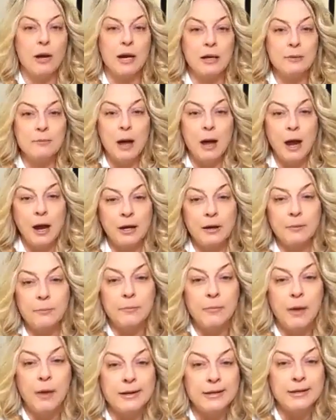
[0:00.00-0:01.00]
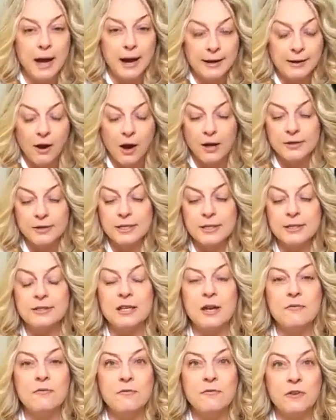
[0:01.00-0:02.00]
in my Nikon
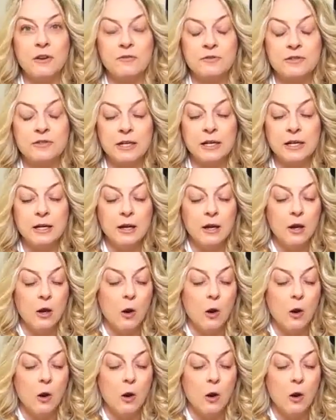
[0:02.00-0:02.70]
D750,